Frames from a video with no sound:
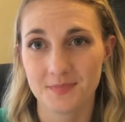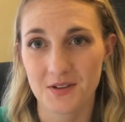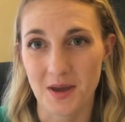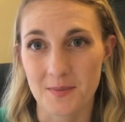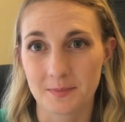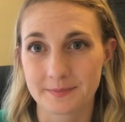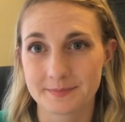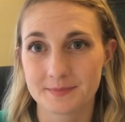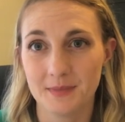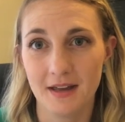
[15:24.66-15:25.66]
Okay,
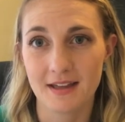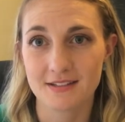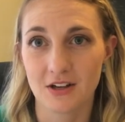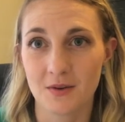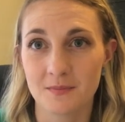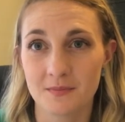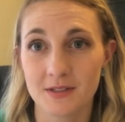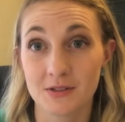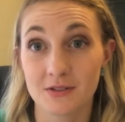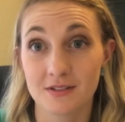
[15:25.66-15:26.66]
that's all.
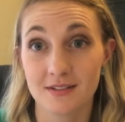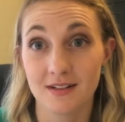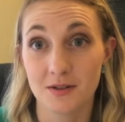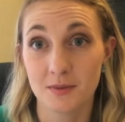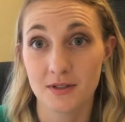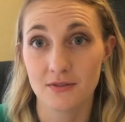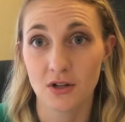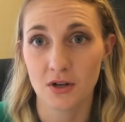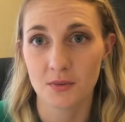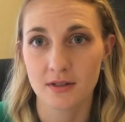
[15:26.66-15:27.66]
This is a little bit of a
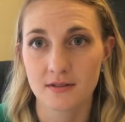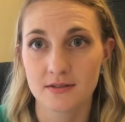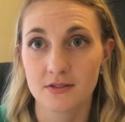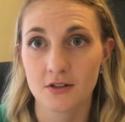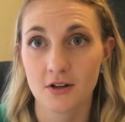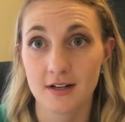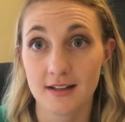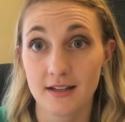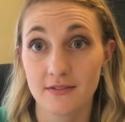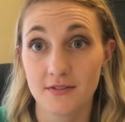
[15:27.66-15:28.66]
long one. It's already
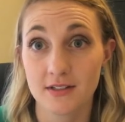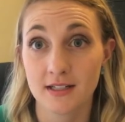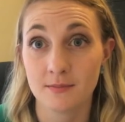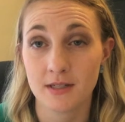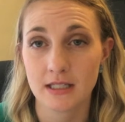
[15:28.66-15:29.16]
like 15